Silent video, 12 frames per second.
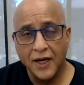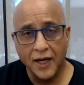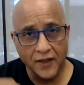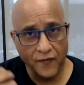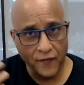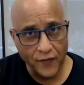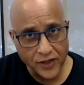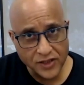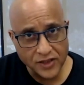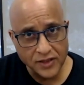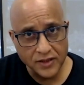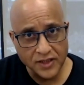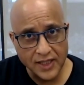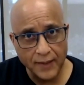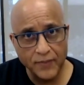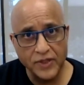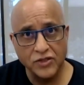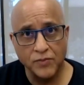and the first
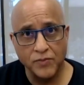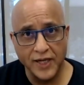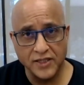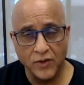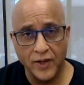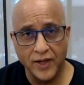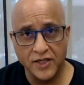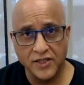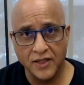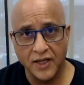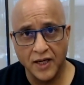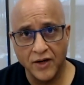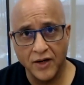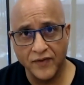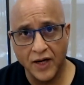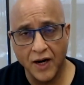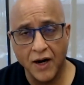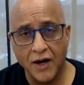step is to place awareness in the area of
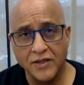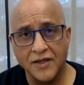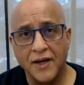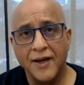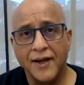the heart.